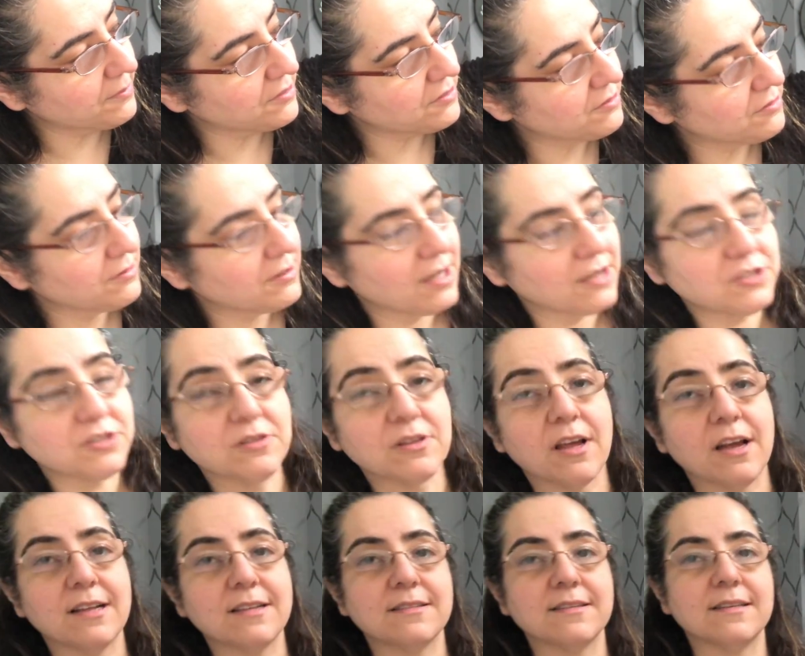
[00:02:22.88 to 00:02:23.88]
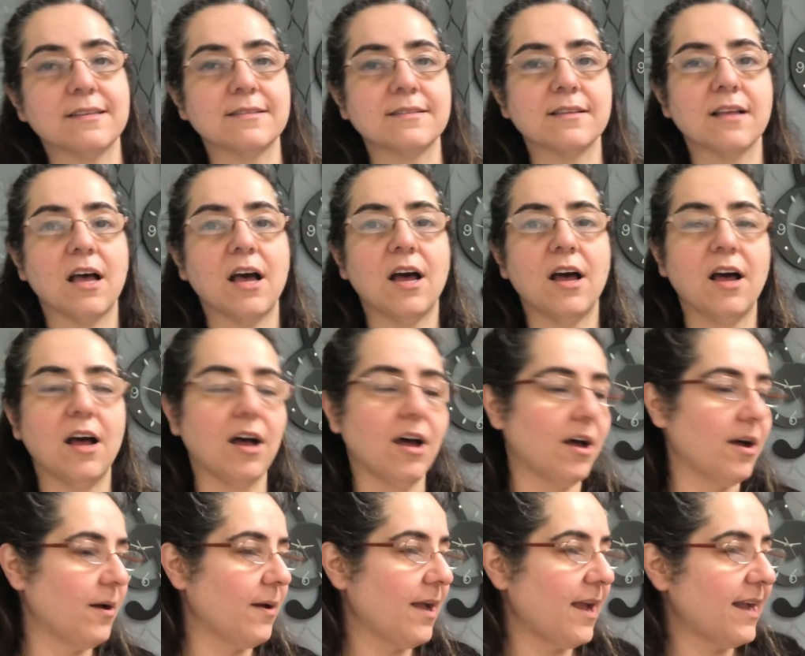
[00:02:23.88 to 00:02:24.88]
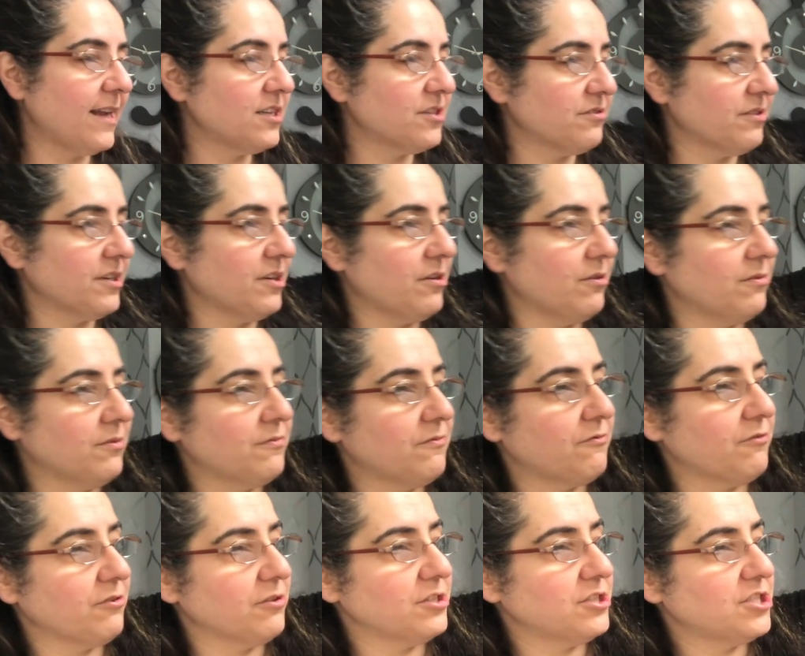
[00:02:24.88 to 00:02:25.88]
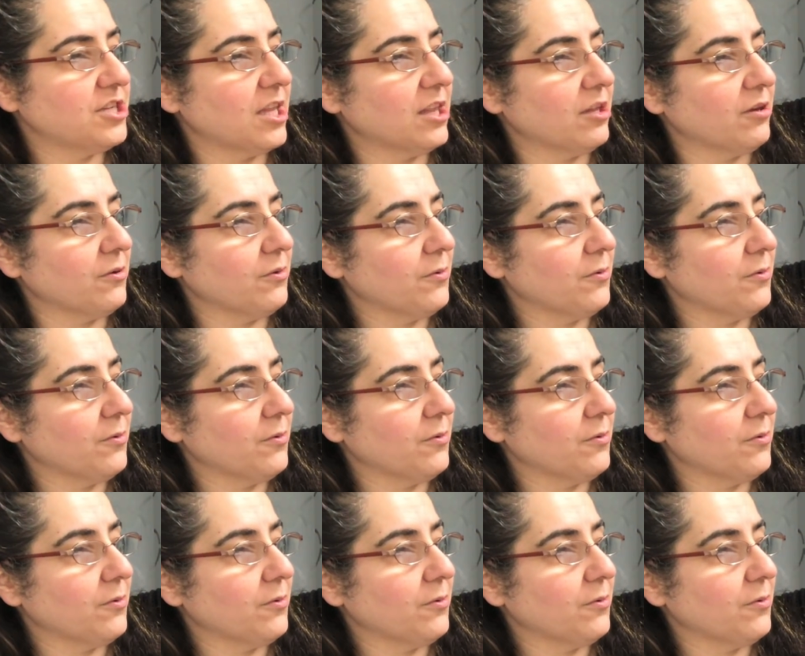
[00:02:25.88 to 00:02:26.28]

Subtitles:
to two ledger lines is A string note for cello.